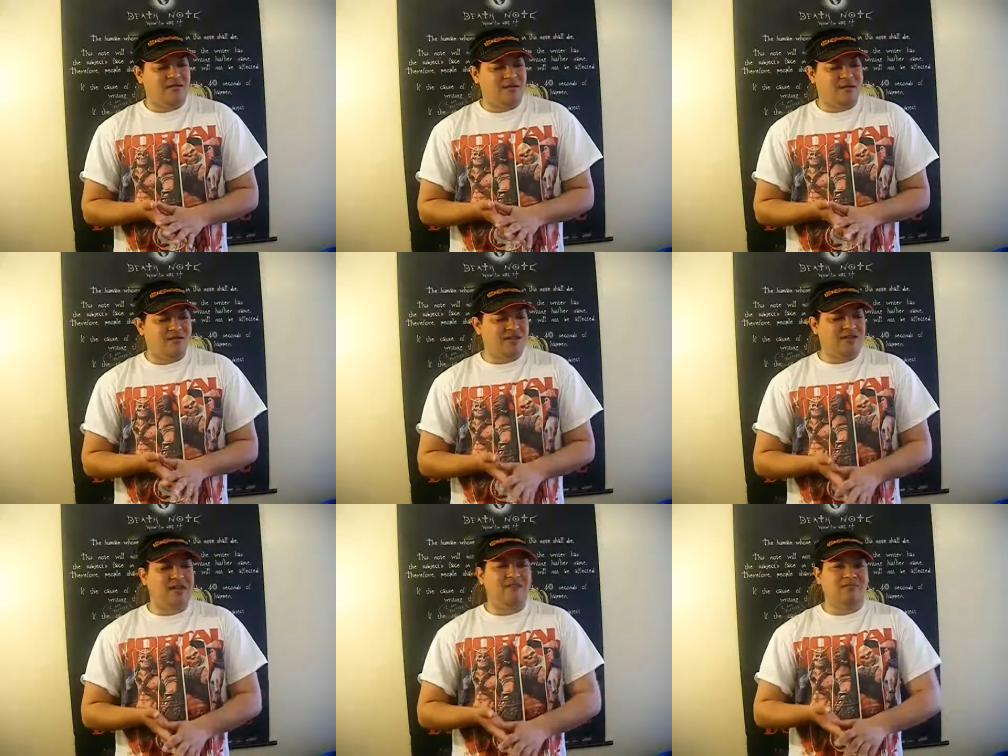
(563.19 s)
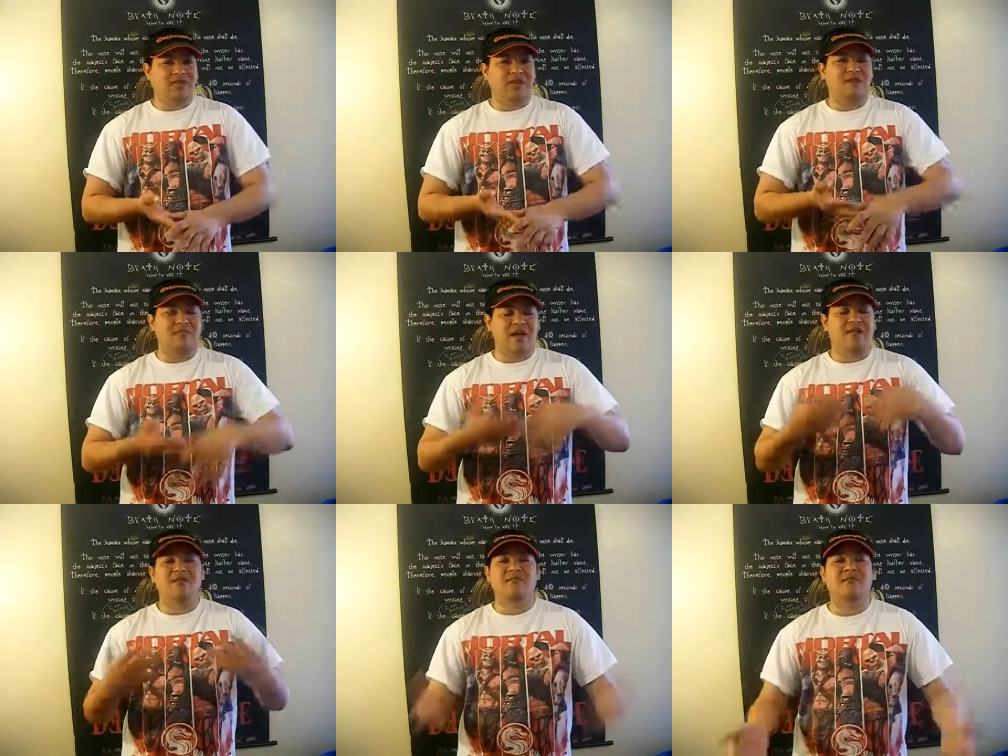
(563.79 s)
I mean, some, some
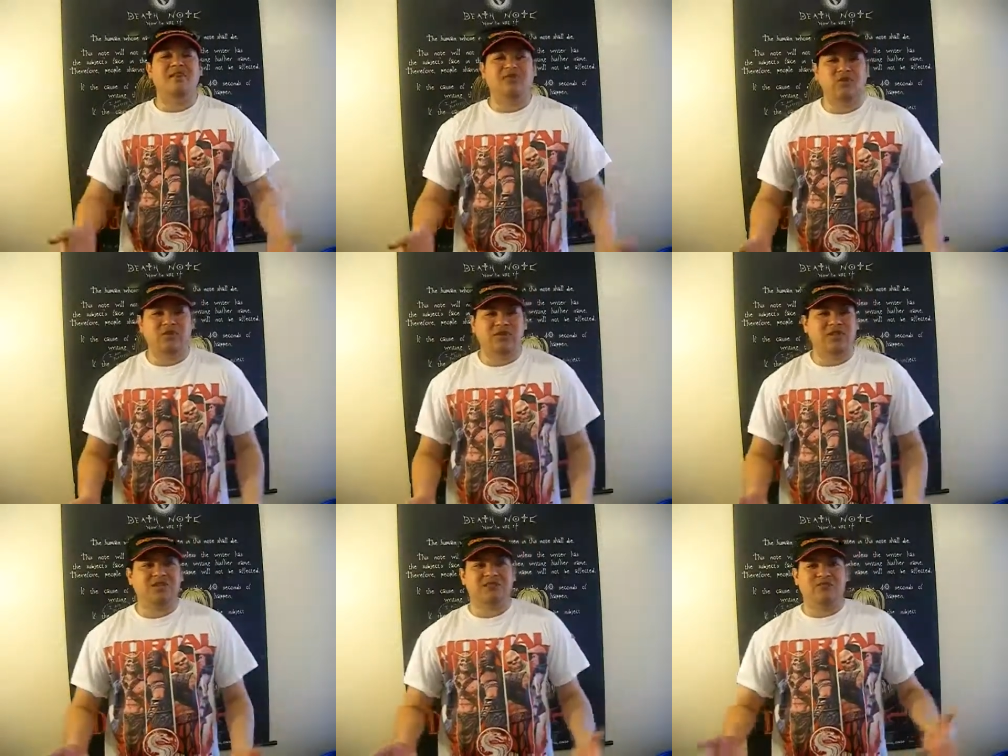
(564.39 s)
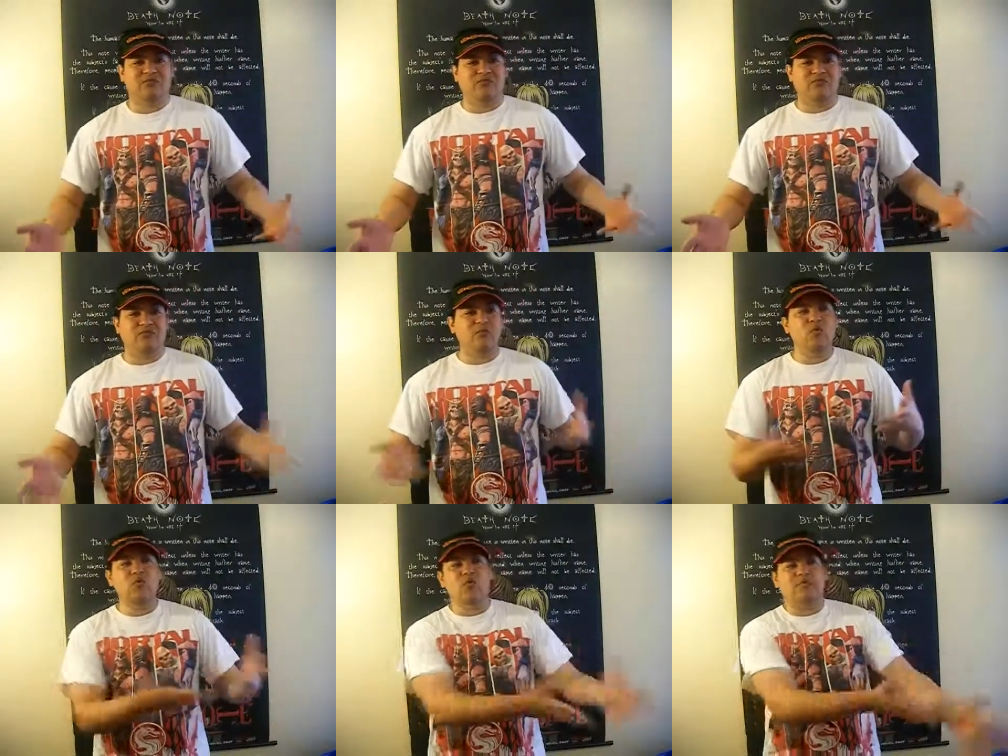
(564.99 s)
elements were just
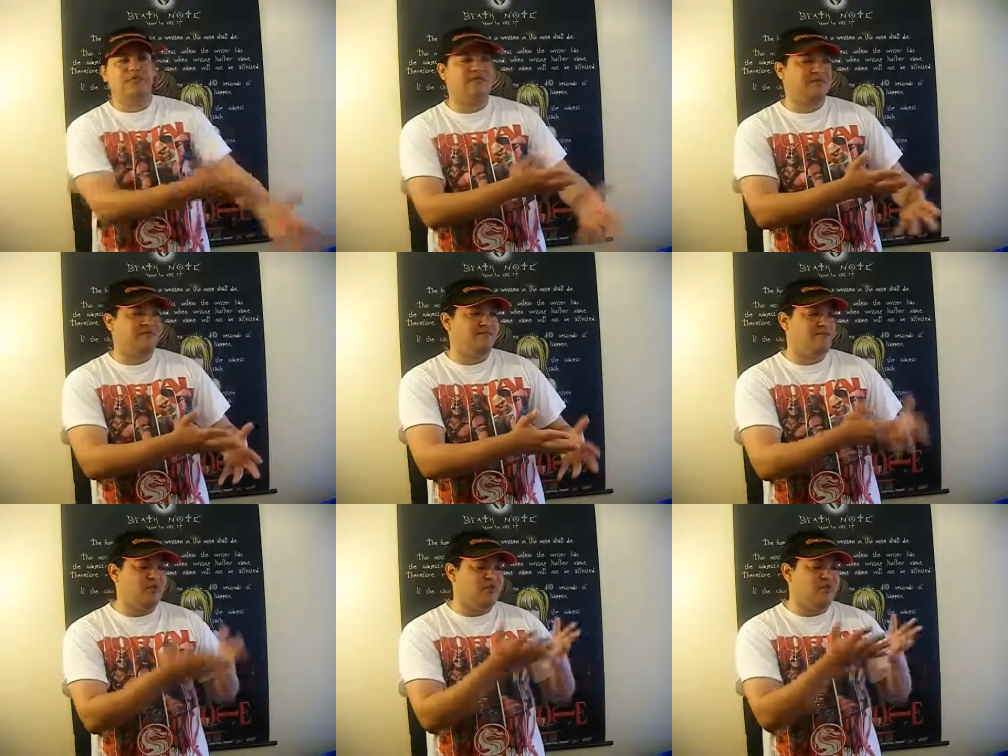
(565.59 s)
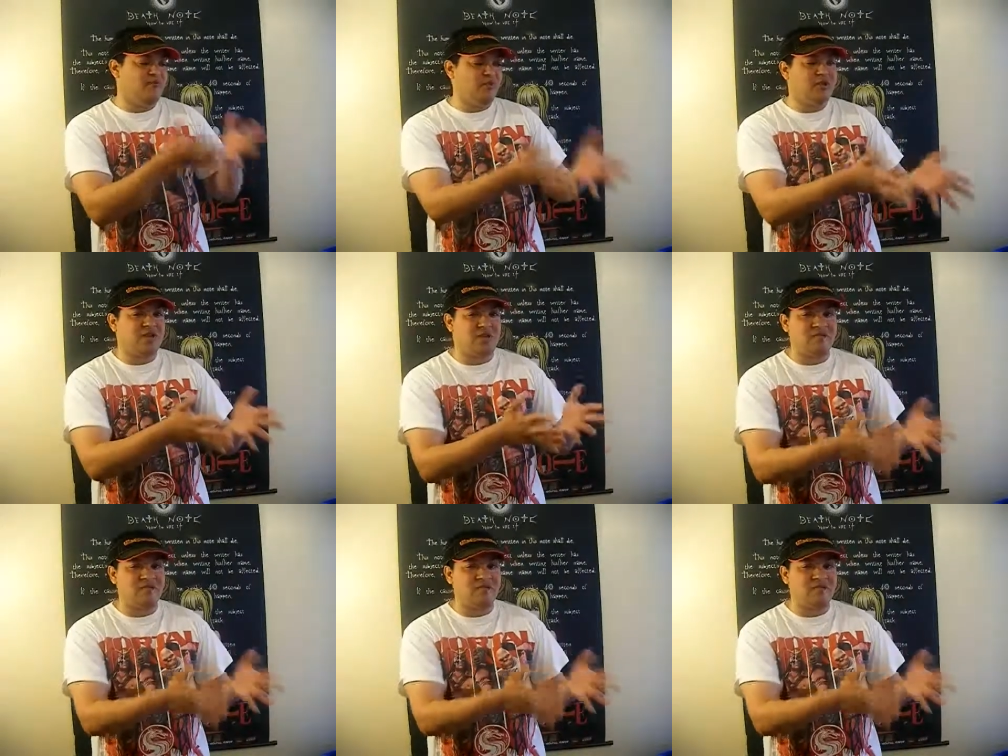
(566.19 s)
removed from the book.